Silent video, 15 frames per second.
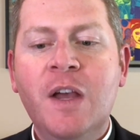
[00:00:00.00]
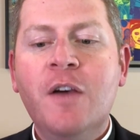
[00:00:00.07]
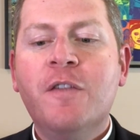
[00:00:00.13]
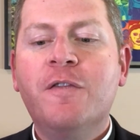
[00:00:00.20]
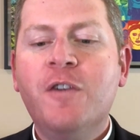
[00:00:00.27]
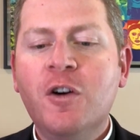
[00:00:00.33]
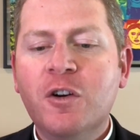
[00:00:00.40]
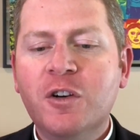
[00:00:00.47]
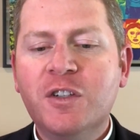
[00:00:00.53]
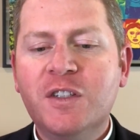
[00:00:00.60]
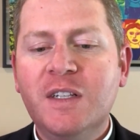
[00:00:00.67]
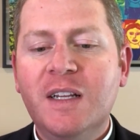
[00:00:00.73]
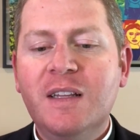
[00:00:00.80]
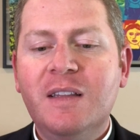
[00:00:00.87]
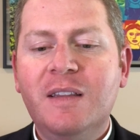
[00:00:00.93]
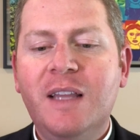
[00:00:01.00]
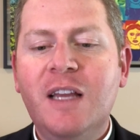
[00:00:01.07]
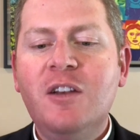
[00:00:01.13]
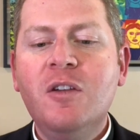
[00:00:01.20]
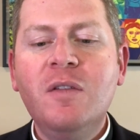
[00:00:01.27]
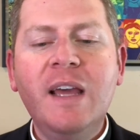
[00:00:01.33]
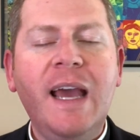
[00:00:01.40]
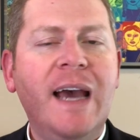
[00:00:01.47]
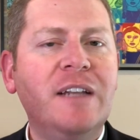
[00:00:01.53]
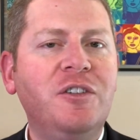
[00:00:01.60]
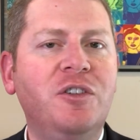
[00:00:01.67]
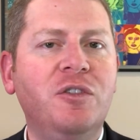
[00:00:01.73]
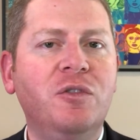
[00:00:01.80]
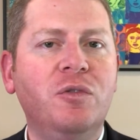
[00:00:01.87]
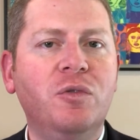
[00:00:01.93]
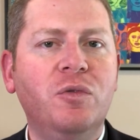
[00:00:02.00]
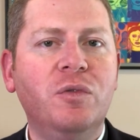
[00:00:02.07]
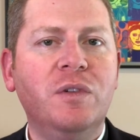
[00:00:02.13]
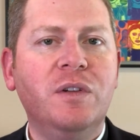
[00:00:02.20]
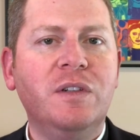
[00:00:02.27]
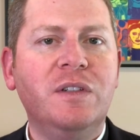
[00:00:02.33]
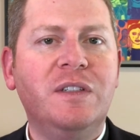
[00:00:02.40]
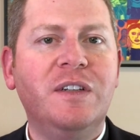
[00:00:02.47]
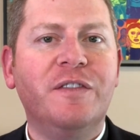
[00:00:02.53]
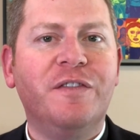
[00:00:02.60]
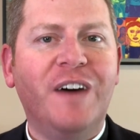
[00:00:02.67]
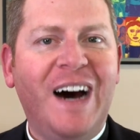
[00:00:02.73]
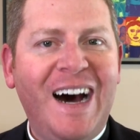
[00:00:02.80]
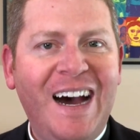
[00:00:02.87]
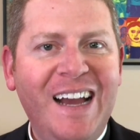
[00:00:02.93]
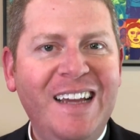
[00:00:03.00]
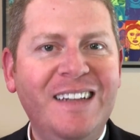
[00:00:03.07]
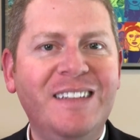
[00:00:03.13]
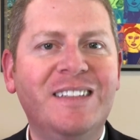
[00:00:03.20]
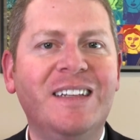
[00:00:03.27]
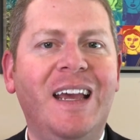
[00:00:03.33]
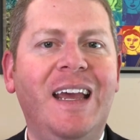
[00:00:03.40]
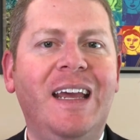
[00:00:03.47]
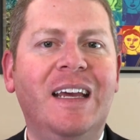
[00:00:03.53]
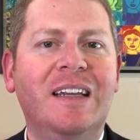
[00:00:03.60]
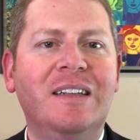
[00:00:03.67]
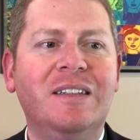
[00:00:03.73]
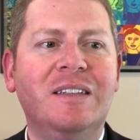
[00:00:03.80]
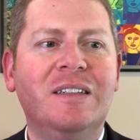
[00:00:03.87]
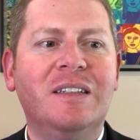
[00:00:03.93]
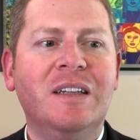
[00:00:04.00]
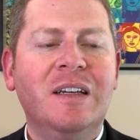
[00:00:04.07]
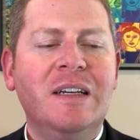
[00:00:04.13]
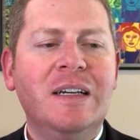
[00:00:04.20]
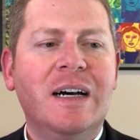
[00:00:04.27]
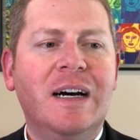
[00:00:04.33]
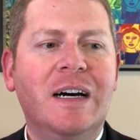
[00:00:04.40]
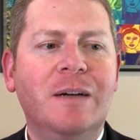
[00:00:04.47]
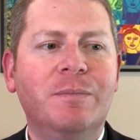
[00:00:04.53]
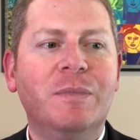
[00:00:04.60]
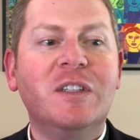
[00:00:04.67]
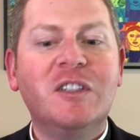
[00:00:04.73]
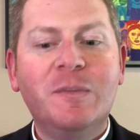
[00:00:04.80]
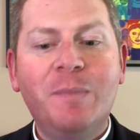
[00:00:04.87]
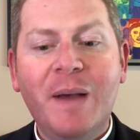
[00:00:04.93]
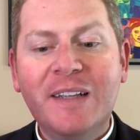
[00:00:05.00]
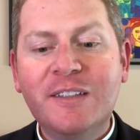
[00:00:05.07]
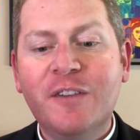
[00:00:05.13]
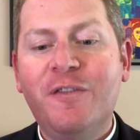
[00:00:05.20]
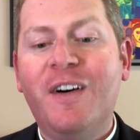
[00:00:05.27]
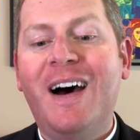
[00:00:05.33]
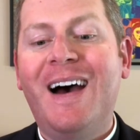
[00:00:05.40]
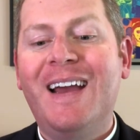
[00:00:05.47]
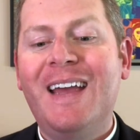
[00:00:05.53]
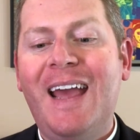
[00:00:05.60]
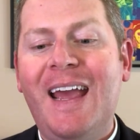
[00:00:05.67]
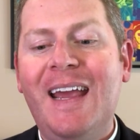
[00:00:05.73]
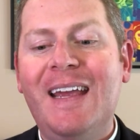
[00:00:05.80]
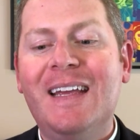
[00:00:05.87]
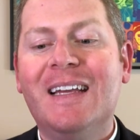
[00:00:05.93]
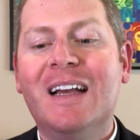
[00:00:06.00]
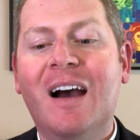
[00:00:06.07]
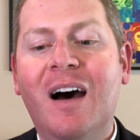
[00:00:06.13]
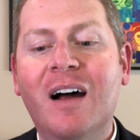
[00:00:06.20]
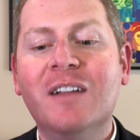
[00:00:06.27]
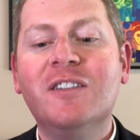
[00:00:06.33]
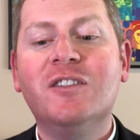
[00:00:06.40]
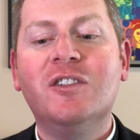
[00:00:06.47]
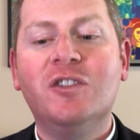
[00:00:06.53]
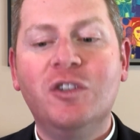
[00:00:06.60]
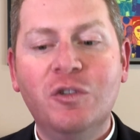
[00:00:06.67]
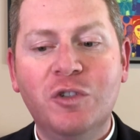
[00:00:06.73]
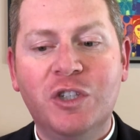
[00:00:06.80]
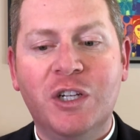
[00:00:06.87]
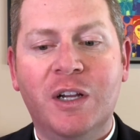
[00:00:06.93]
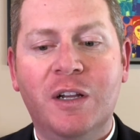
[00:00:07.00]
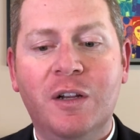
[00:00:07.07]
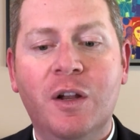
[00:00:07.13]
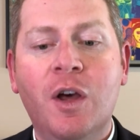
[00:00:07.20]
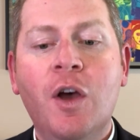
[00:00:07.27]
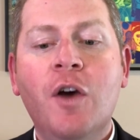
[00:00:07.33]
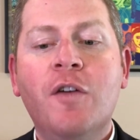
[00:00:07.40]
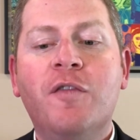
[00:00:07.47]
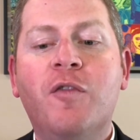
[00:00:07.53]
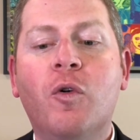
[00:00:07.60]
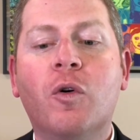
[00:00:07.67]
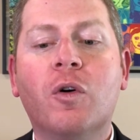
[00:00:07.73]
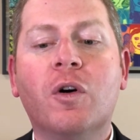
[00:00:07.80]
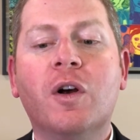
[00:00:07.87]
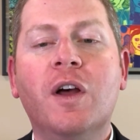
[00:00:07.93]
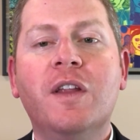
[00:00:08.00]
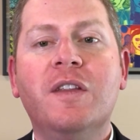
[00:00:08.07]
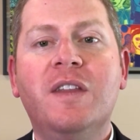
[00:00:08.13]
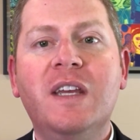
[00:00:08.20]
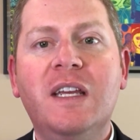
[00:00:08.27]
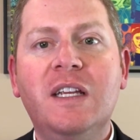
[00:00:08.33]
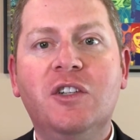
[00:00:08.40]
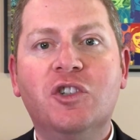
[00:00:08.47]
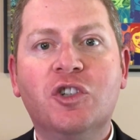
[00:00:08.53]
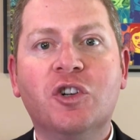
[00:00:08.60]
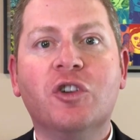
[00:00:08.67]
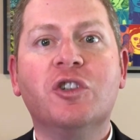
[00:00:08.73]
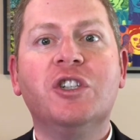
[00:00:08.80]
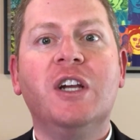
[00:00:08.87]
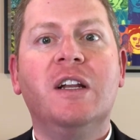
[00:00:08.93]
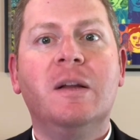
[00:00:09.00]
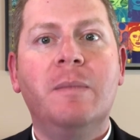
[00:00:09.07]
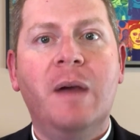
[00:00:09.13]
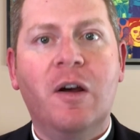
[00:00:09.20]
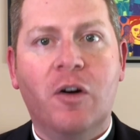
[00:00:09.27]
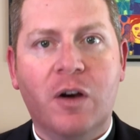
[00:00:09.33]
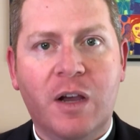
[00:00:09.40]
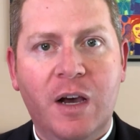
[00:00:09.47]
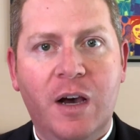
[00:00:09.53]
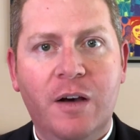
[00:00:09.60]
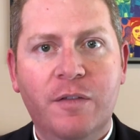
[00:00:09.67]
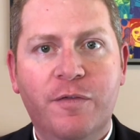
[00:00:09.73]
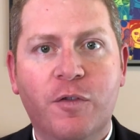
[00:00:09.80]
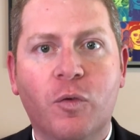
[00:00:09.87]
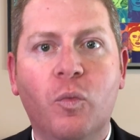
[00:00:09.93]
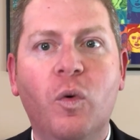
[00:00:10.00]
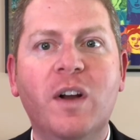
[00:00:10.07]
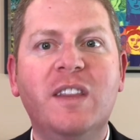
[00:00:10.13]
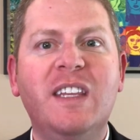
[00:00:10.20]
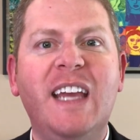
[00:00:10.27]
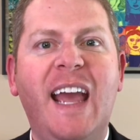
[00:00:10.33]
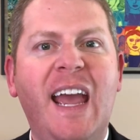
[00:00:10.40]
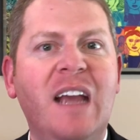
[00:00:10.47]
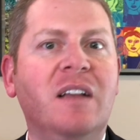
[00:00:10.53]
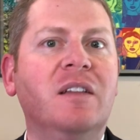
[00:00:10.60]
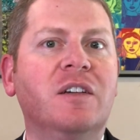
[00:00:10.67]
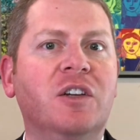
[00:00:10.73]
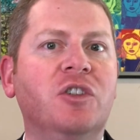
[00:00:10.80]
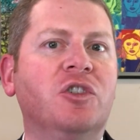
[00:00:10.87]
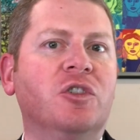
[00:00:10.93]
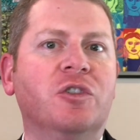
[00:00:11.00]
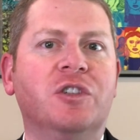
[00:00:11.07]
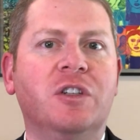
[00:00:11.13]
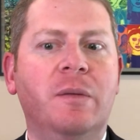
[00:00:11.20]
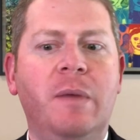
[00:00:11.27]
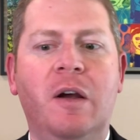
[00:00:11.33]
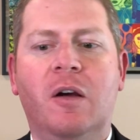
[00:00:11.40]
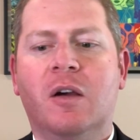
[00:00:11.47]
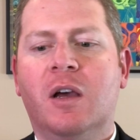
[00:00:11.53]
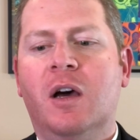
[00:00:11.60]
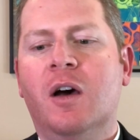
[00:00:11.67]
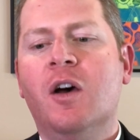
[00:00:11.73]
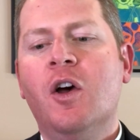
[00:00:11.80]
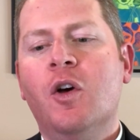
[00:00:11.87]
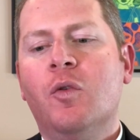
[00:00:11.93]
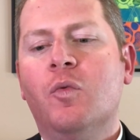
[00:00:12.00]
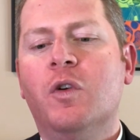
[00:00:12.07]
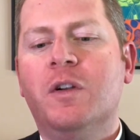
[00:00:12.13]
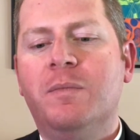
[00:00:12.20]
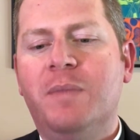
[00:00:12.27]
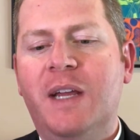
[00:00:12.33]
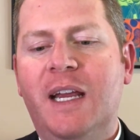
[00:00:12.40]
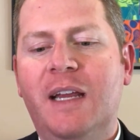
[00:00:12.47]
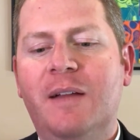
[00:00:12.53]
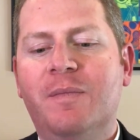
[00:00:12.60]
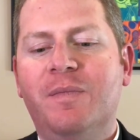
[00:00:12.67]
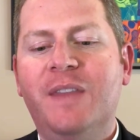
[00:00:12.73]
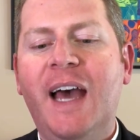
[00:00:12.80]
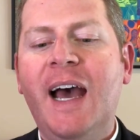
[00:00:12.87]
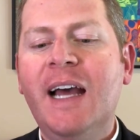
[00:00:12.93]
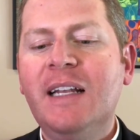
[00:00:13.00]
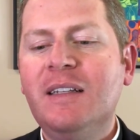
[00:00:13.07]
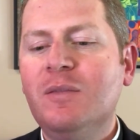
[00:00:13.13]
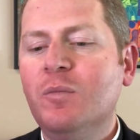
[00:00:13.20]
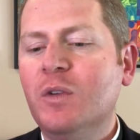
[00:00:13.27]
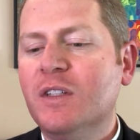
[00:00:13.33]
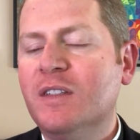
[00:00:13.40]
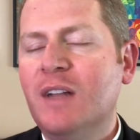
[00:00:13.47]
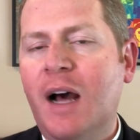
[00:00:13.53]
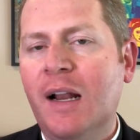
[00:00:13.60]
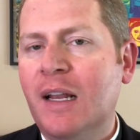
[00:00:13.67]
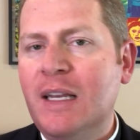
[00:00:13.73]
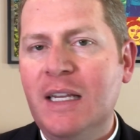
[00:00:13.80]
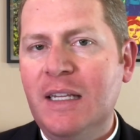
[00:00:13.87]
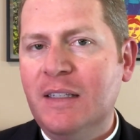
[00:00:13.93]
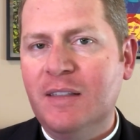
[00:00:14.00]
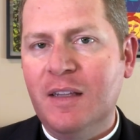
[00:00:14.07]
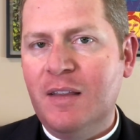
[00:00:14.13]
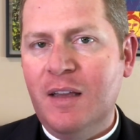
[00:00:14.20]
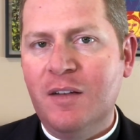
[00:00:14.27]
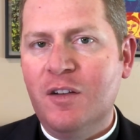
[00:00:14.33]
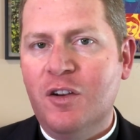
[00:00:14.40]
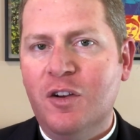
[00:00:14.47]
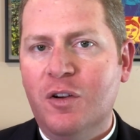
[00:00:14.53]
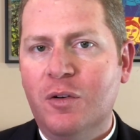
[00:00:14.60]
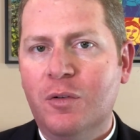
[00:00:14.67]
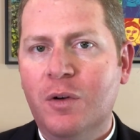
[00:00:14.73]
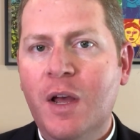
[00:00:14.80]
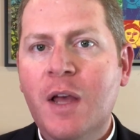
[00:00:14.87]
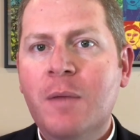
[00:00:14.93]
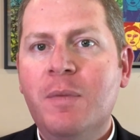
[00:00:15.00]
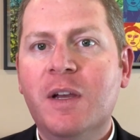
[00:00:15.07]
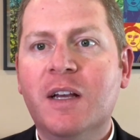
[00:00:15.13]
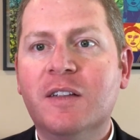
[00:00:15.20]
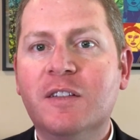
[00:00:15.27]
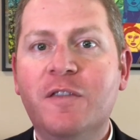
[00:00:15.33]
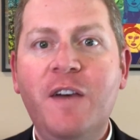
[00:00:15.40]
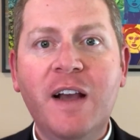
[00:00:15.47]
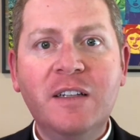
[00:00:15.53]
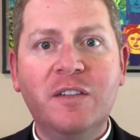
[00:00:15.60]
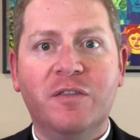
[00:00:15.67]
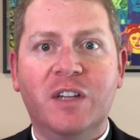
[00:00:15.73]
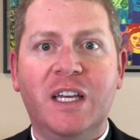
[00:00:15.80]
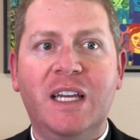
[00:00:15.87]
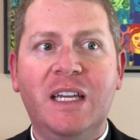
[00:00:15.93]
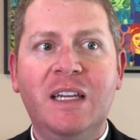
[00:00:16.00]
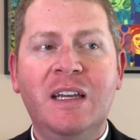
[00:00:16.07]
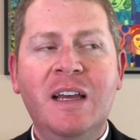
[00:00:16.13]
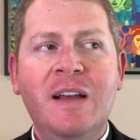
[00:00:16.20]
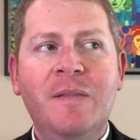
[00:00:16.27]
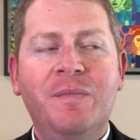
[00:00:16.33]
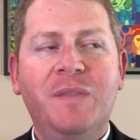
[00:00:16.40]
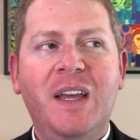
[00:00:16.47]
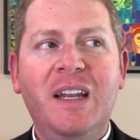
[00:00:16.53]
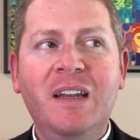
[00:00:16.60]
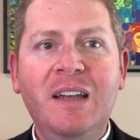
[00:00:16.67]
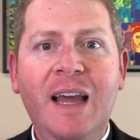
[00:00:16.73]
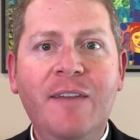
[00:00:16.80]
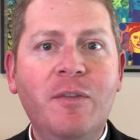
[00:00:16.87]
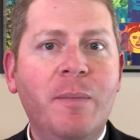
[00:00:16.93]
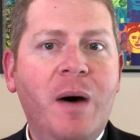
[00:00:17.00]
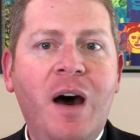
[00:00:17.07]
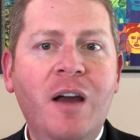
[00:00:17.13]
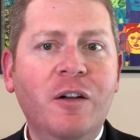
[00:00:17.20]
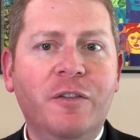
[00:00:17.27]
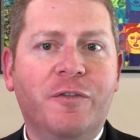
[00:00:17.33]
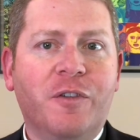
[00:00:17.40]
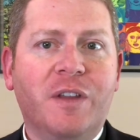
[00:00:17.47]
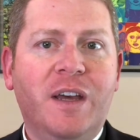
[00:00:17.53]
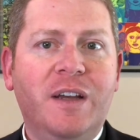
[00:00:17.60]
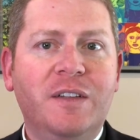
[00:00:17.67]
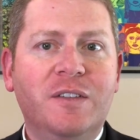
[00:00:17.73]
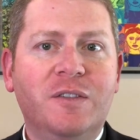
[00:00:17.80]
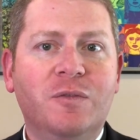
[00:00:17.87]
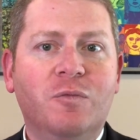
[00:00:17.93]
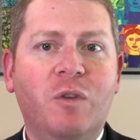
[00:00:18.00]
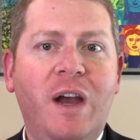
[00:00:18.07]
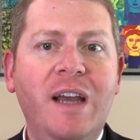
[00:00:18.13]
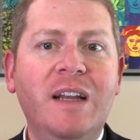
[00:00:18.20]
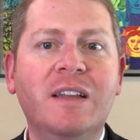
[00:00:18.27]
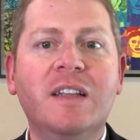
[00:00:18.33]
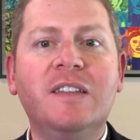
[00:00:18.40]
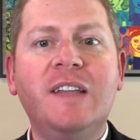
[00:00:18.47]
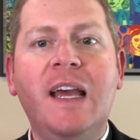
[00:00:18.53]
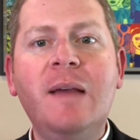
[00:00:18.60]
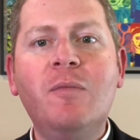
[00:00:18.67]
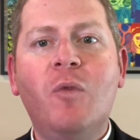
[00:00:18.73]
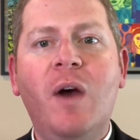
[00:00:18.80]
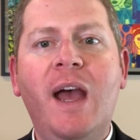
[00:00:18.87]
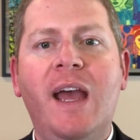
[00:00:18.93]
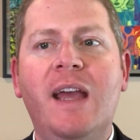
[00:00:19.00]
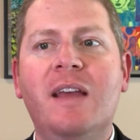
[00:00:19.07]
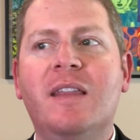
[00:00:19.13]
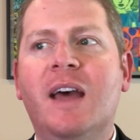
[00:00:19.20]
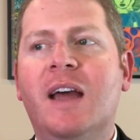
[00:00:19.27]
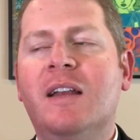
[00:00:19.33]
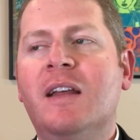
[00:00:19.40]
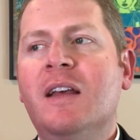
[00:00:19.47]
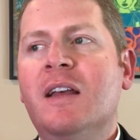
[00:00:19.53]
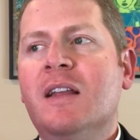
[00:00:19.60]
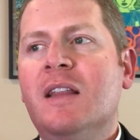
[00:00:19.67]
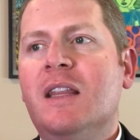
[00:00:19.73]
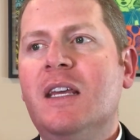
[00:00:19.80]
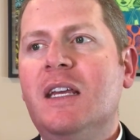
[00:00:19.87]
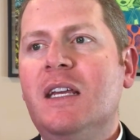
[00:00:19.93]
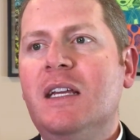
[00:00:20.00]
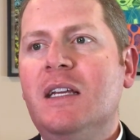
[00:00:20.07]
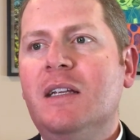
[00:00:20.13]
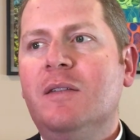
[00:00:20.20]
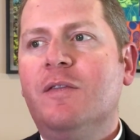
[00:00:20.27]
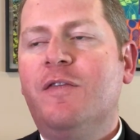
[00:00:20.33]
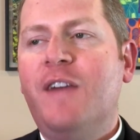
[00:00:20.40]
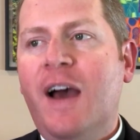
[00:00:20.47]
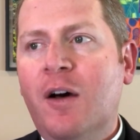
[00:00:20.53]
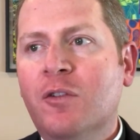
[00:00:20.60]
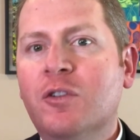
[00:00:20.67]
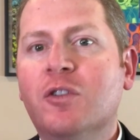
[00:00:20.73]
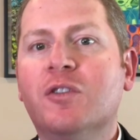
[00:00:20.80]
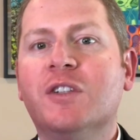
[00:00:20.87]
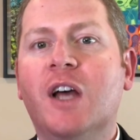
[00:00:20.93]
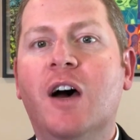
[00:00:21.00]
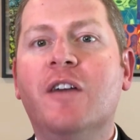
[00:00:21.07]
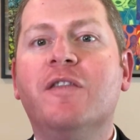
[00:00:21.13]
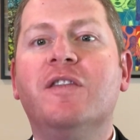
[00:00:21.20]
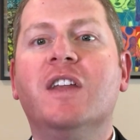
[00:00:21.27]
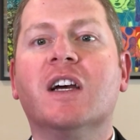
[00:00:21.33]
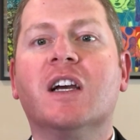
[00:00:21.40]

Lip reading: First, they knew they had to devise and specify a constitution for the church in America, for what the Anglican Church in America would be. That was not an easy thing to do, because effectively, they didn't have a model for this, right? In the same way that the founders of the